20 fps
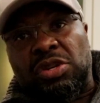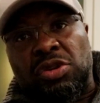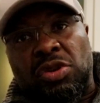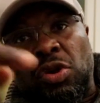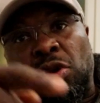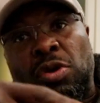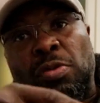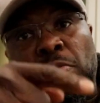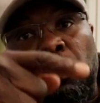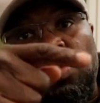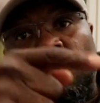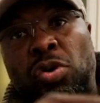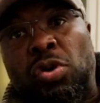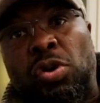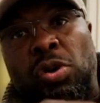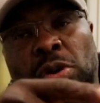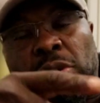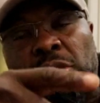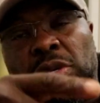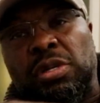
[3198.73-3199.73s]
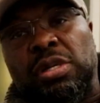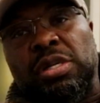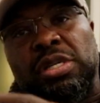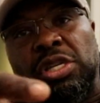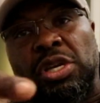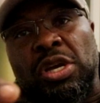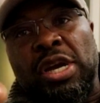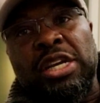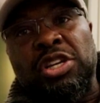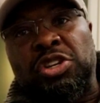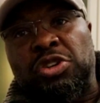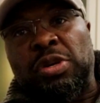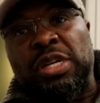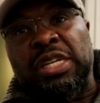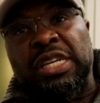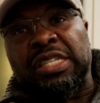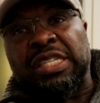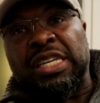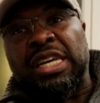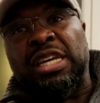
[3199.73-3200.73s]
no more. You ain't
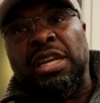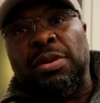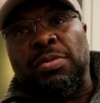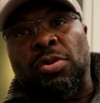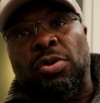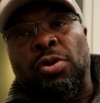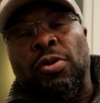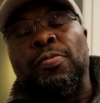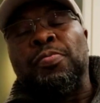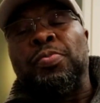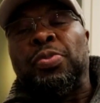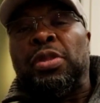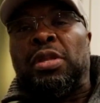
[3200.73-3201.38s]
doing this anymore.